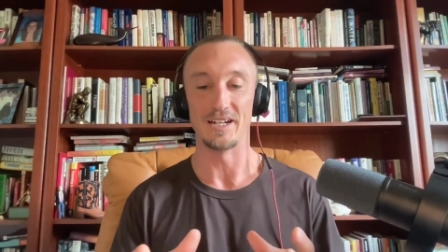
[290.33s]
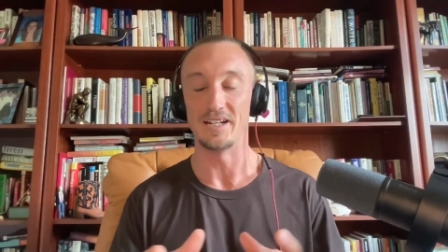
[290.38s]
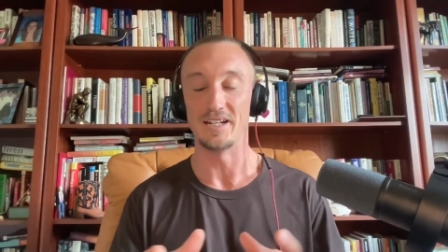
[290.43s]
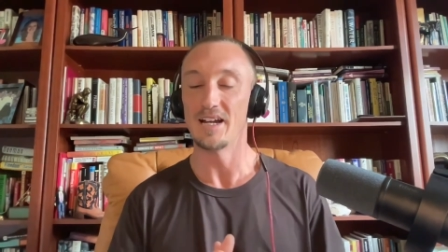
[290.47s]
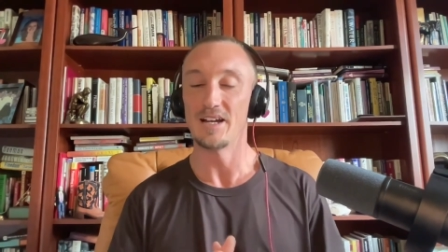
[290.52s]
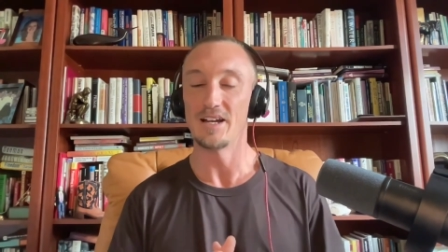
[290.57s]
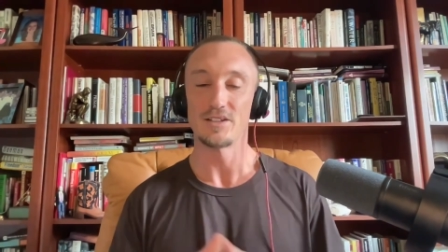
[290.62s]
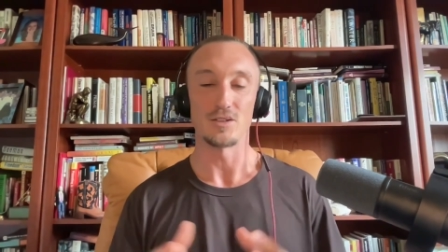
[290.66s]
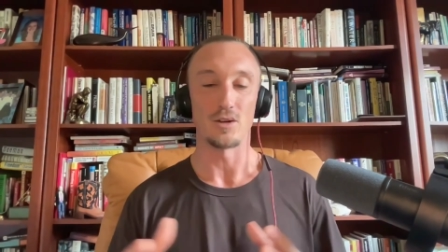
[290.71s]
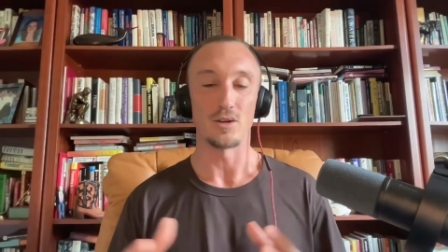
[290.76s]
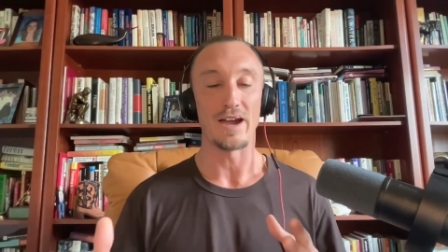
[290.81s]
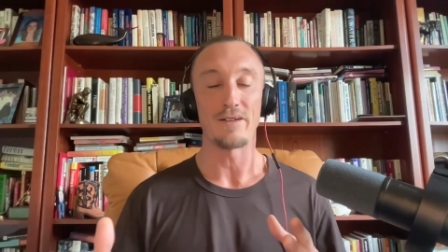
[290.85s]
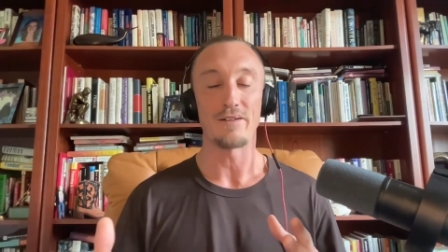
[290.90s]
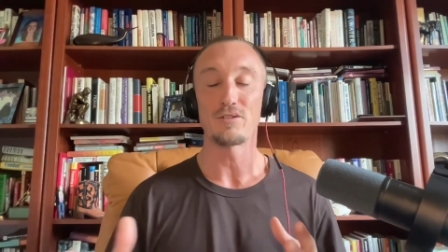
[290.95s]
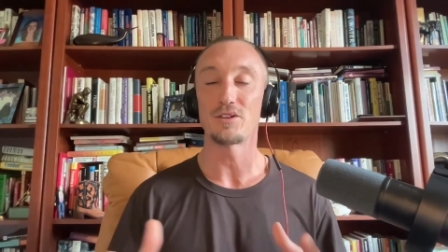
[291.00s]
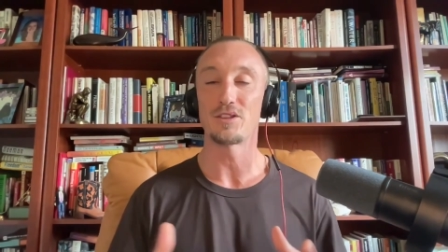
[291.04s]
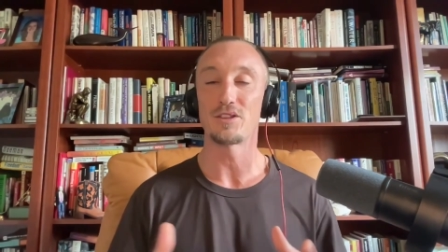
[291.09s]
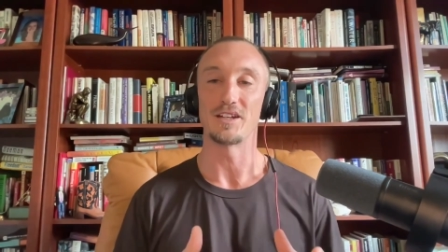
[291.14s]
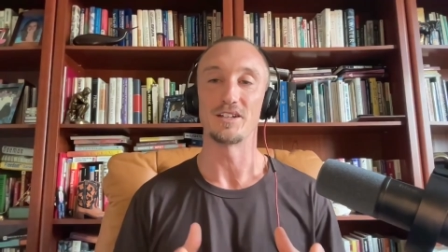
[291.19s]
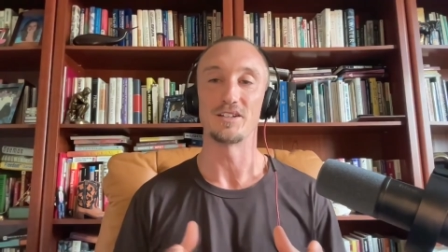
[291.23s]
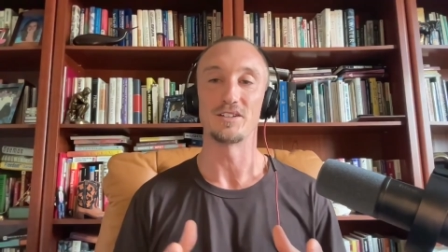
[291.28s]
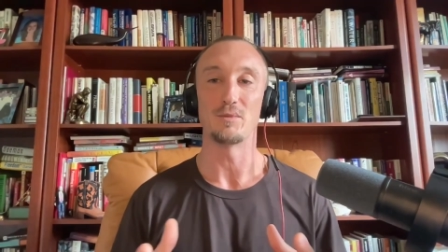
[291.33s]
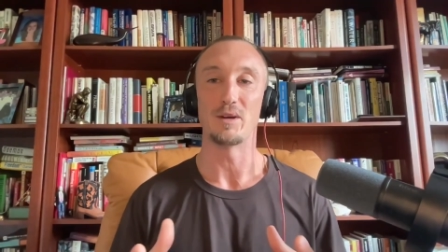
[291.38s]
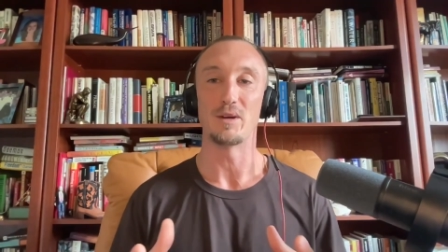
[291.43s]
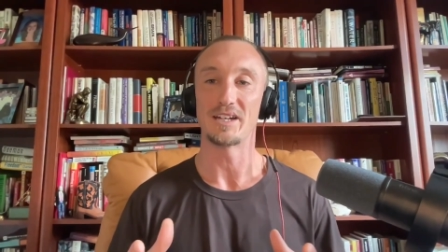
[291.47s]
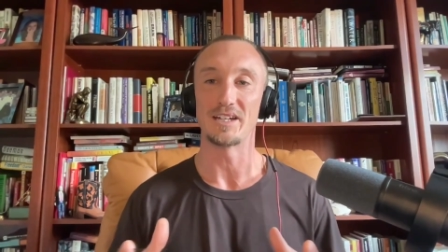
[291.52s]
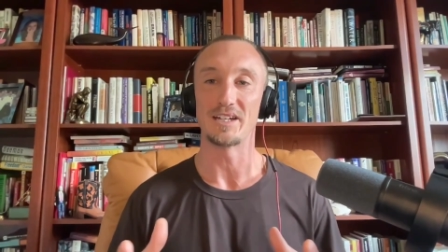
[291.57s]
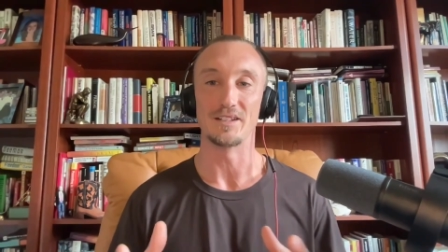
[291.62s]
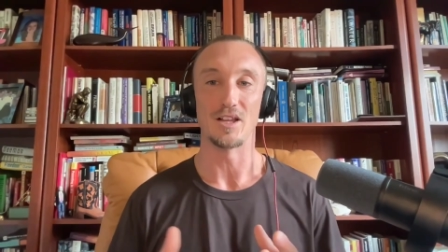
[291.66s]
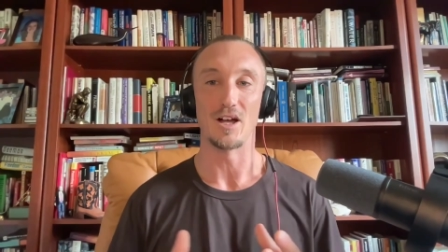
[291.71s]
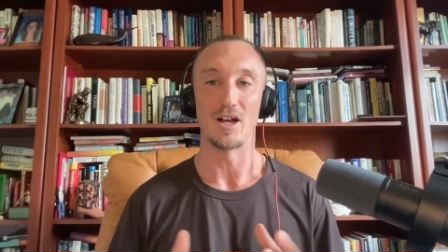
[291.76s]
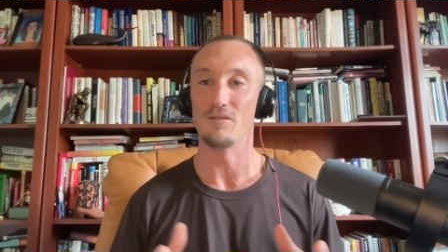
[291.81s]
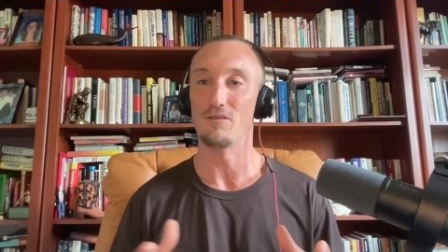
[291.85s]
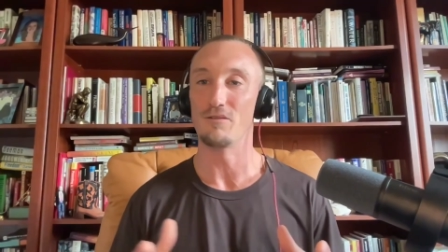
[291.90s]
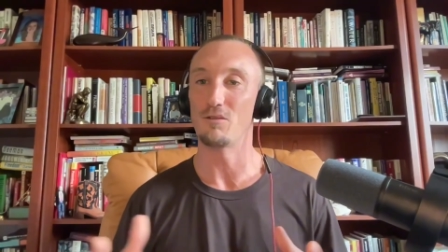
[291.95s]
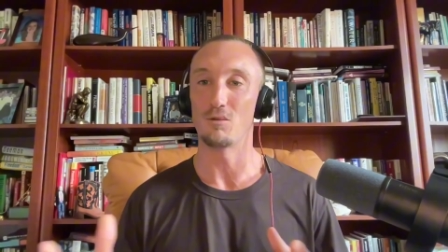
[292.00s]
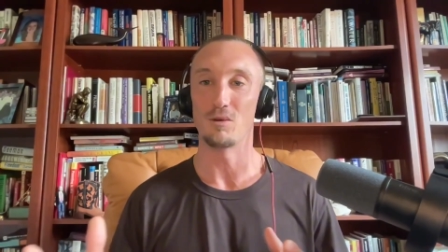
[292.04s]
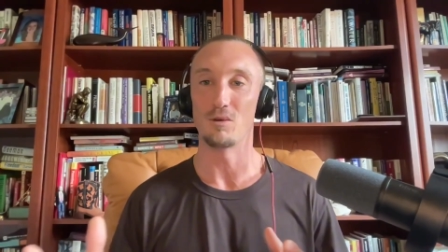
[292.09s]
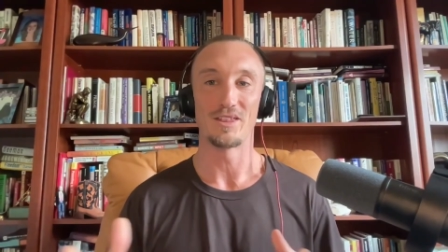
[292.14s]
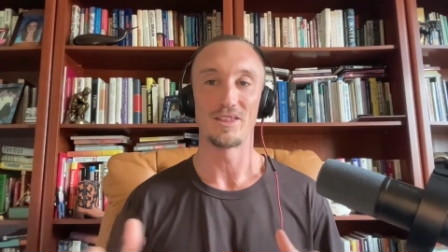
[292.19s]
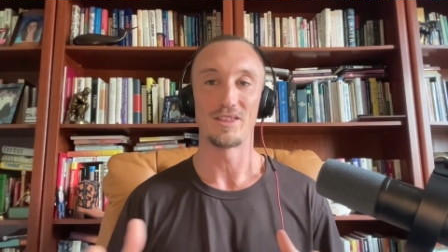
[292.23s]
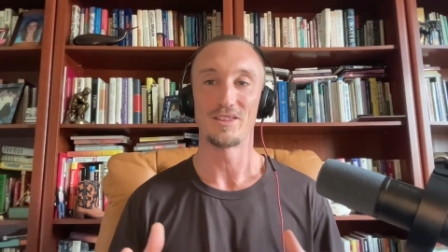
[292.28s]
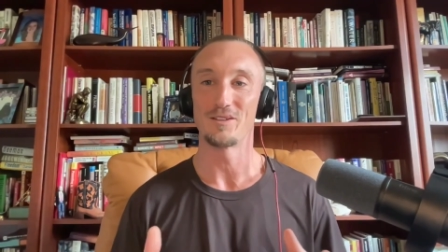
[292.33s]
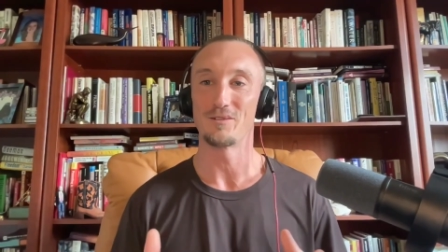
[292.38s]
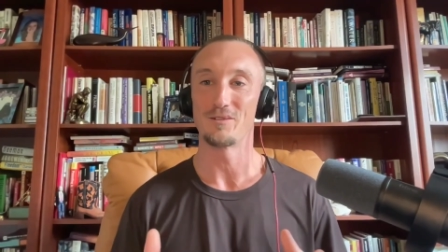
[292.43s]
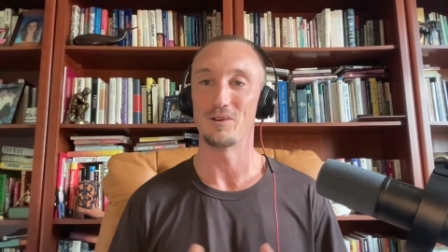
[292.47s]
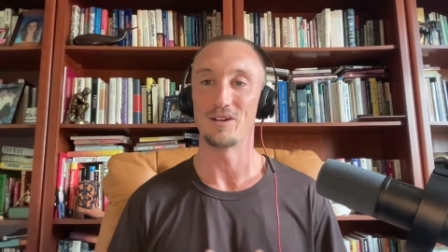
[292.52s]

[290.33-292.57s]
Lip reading: And so everything is making love with